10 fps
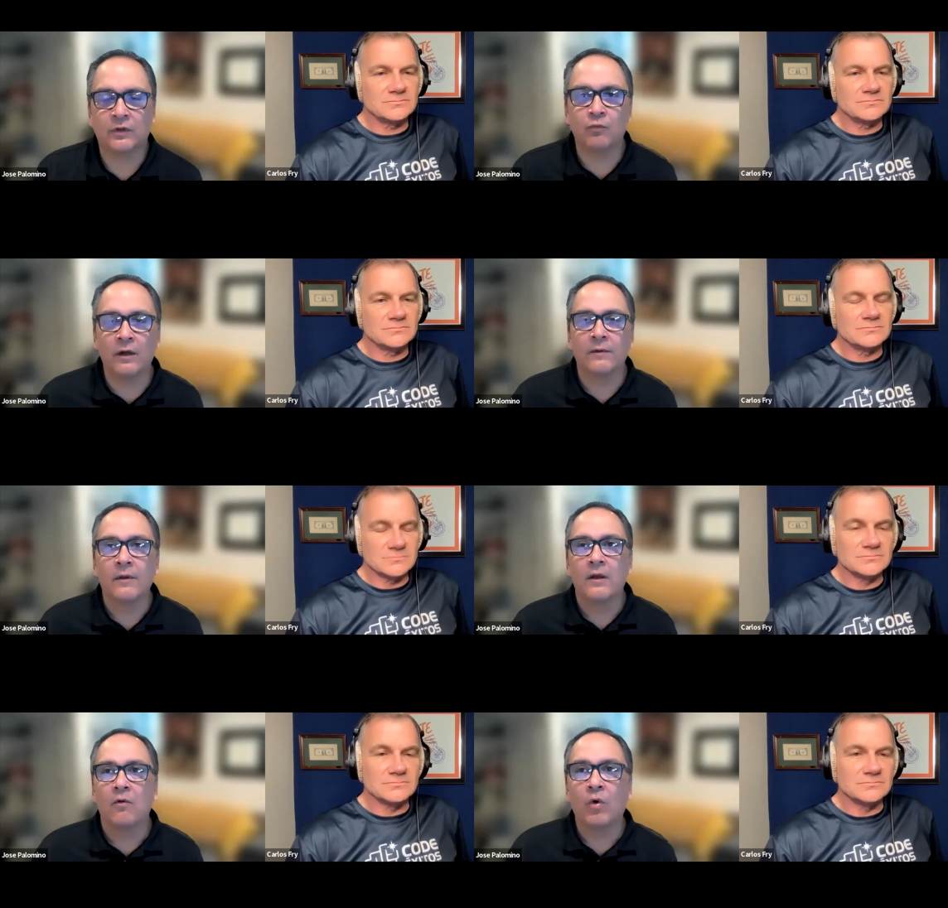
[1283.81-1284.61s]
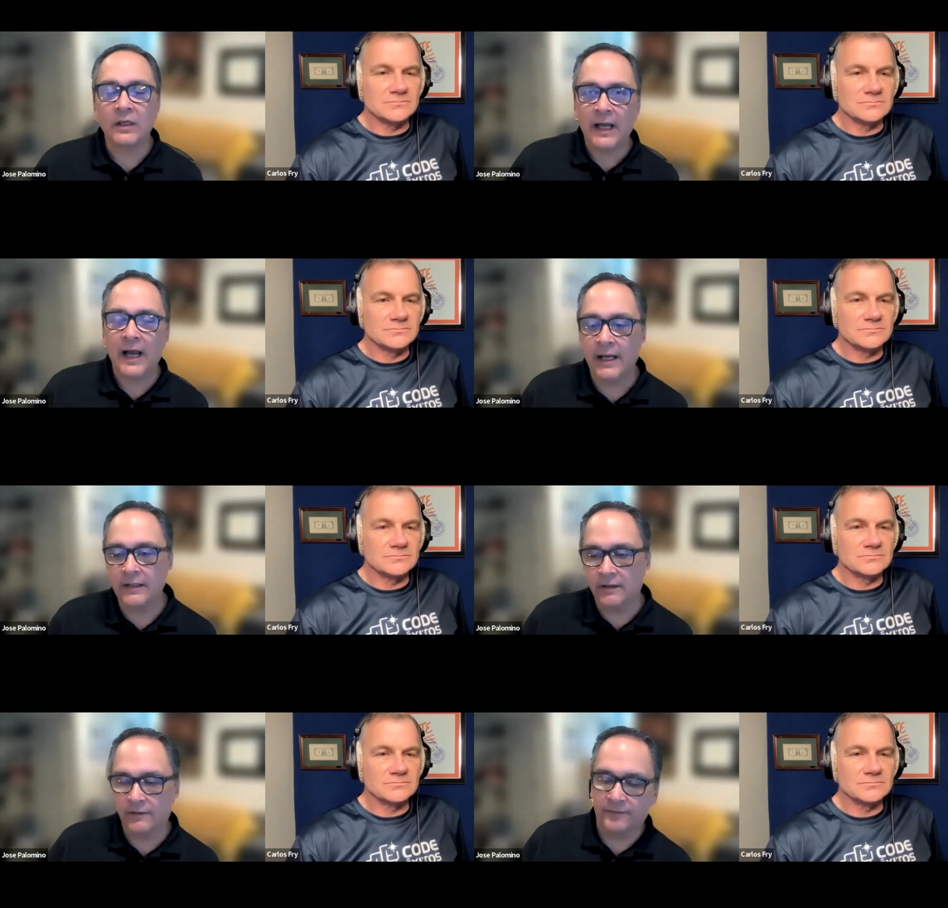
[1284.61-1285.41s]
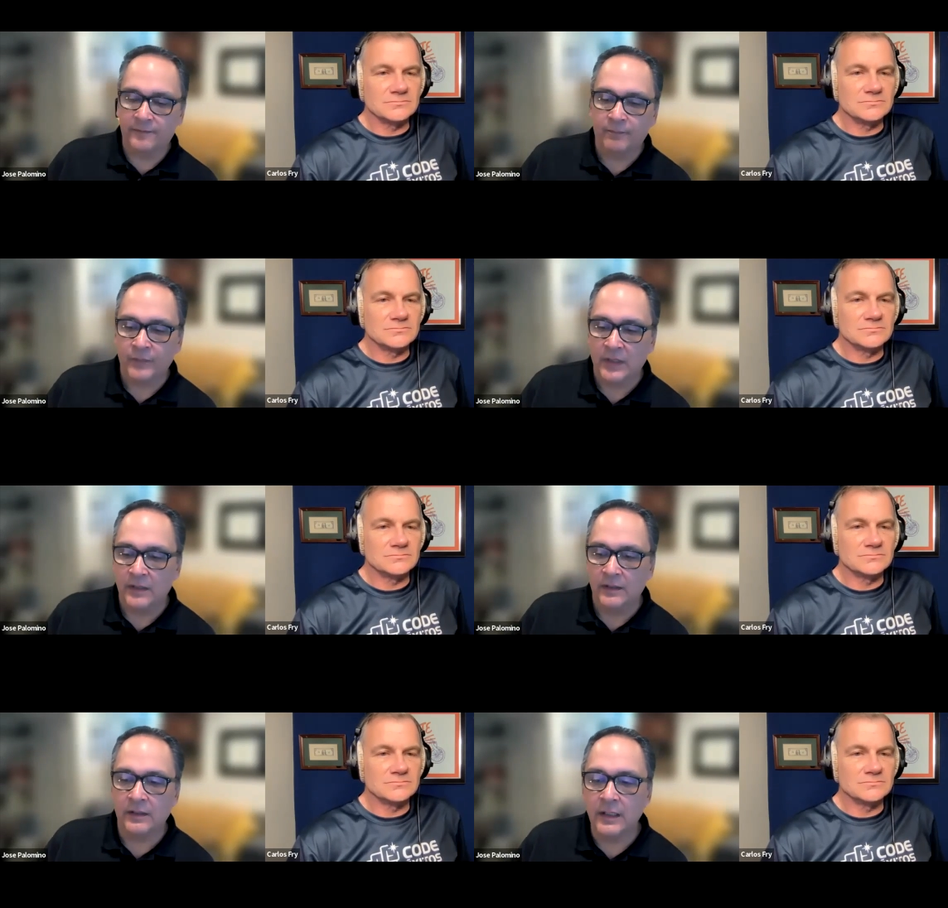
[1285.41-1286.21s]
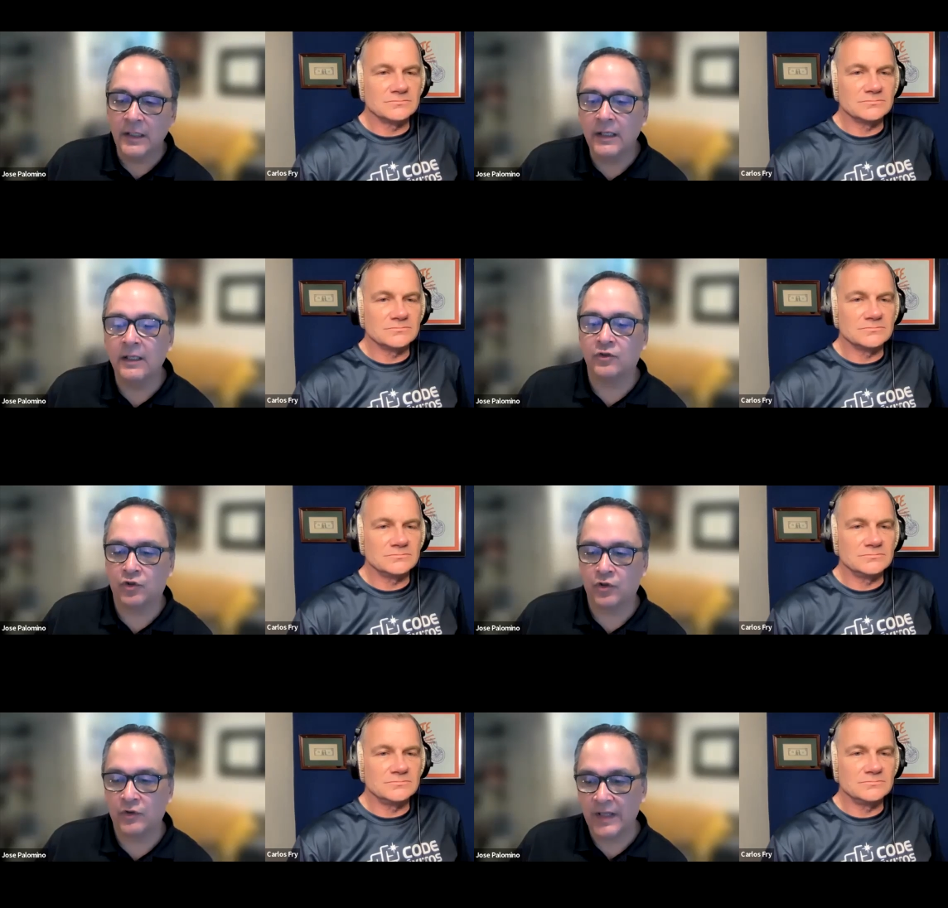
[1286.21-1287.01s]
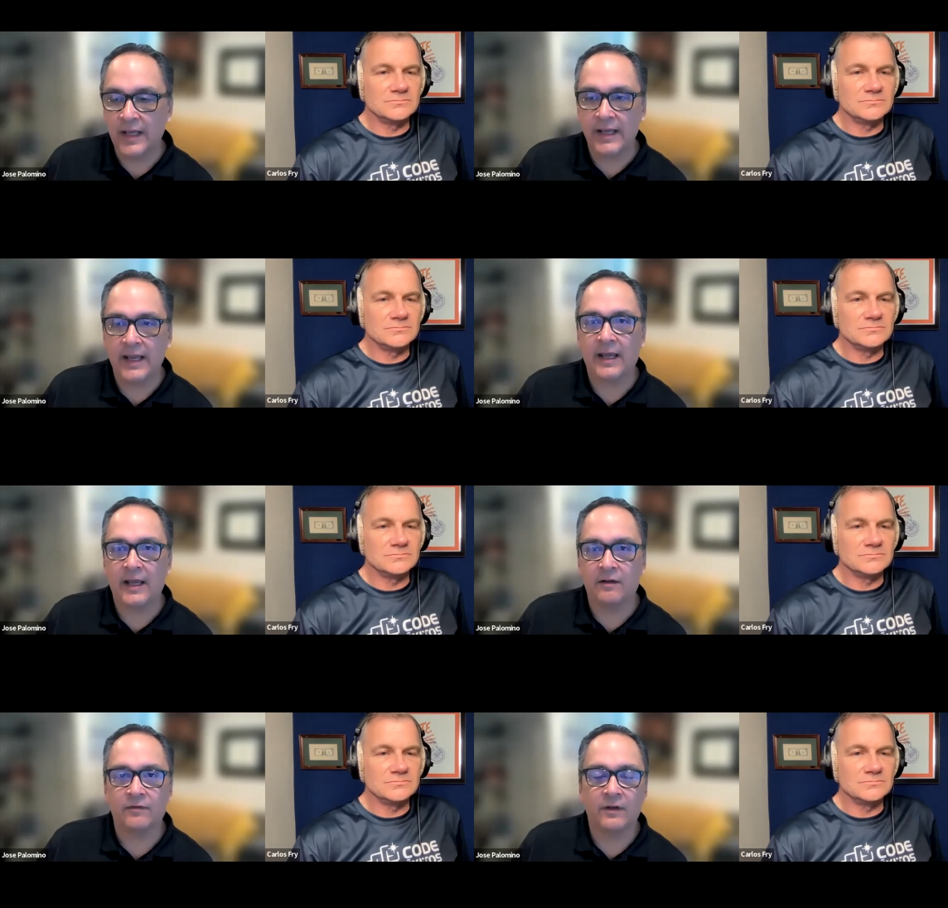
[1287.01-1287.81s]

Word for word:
Speaker 1: What kind of need should they have